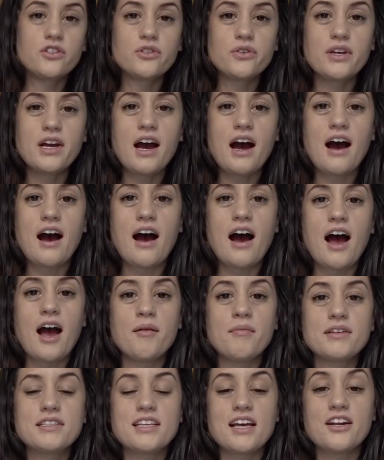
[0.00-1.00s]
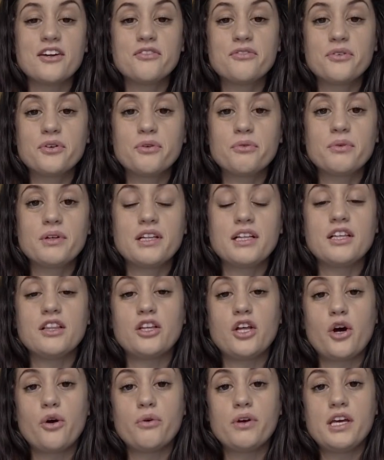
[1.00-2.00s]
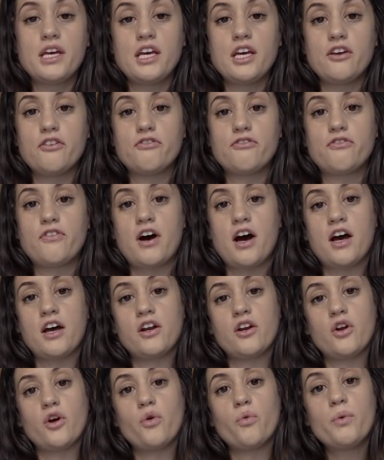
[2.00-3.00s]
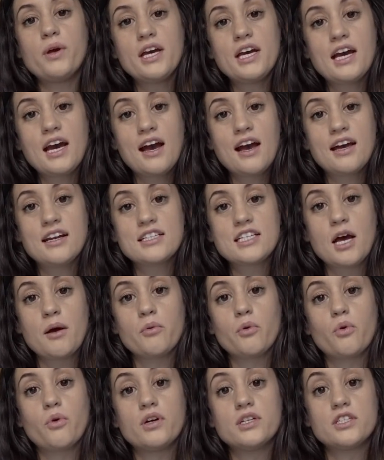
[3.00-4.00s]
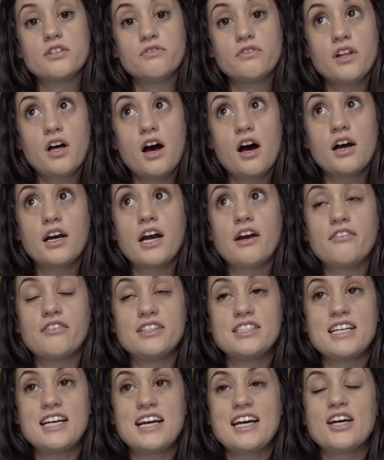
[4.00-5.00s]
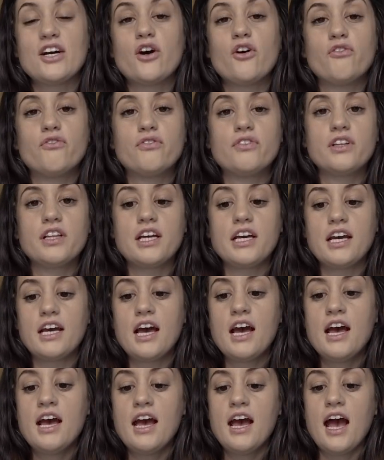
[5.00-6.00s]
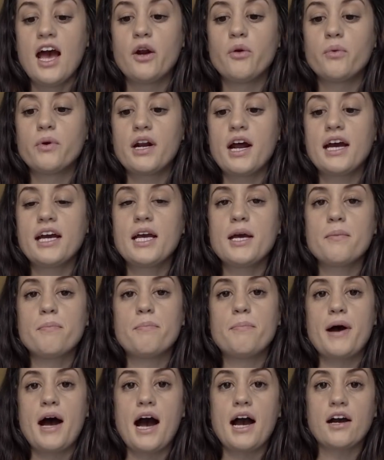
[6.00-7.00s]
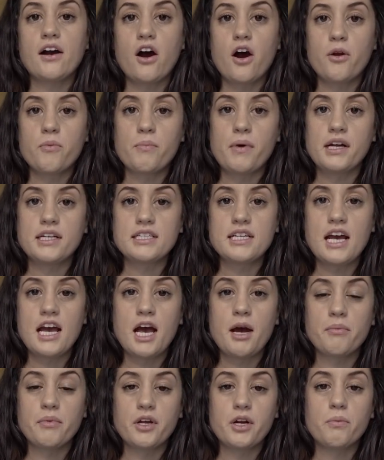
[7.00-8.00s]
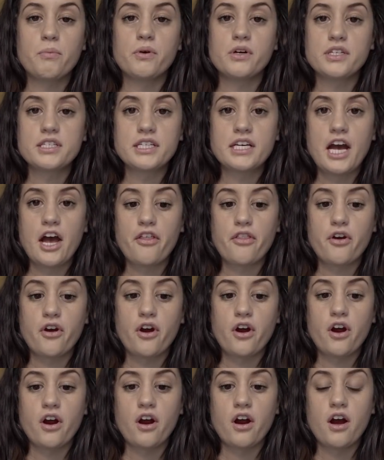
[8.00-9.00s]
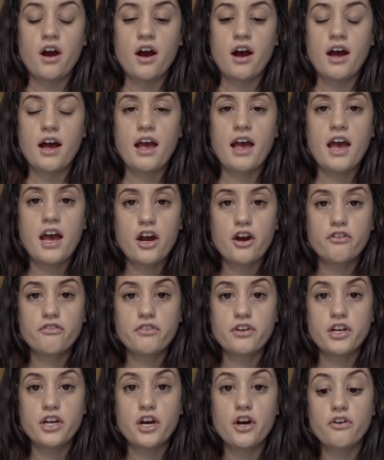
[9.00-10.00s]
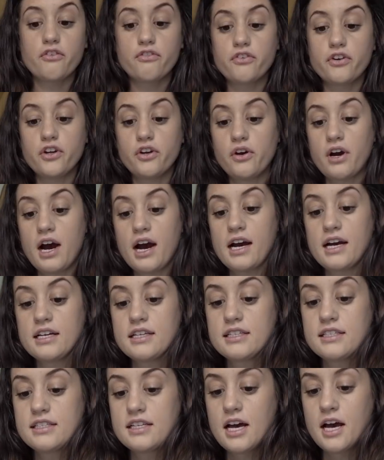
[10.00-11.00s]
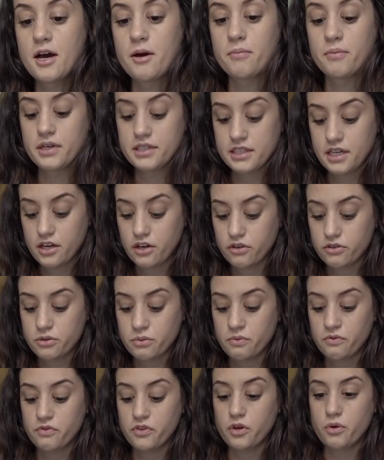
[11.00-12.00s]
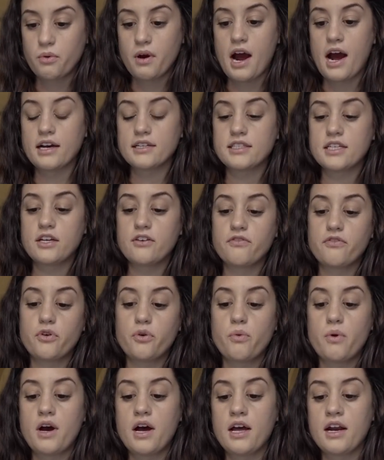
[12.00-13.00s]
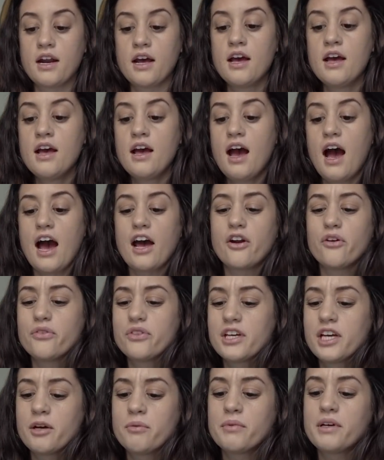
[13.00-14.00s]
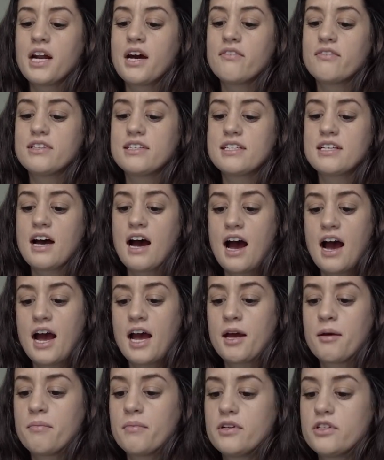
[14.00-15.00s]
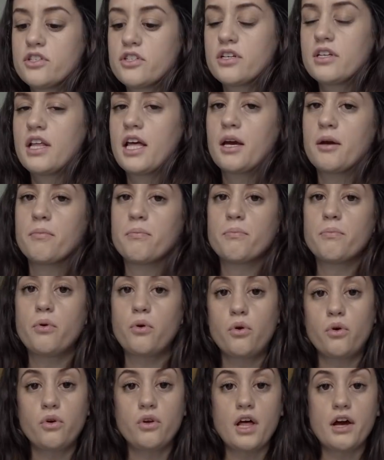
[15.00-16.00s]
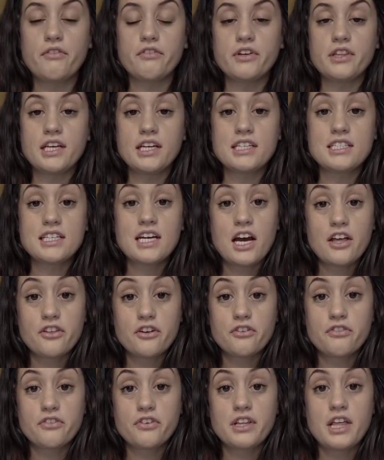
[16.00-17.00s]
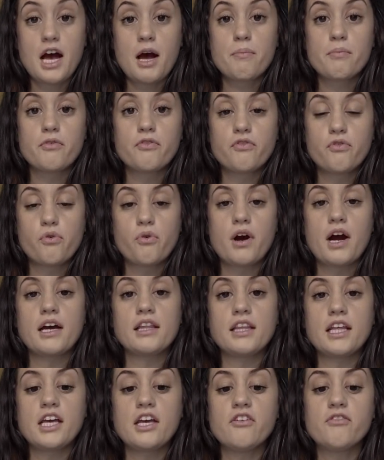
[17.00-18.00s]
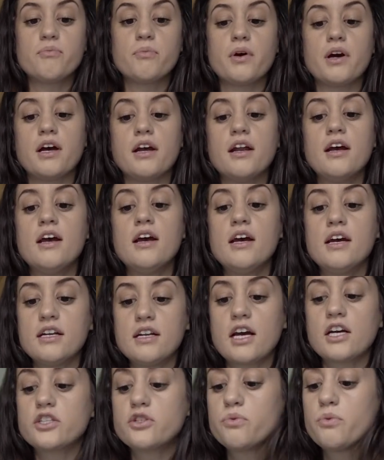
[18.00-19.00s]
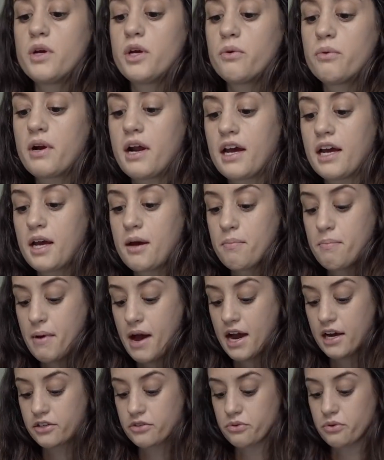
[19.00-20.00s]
So yeah, I'm excited for a really low-key fun weekend. I'm going to vlog every day, hopefully, and when I get back on Monday, I'm gonna put together a hair video for you guys because I know some of you were asking for one. I don't think I'm gonna have a time to like pull everything together for that before I leave, but next week when I get back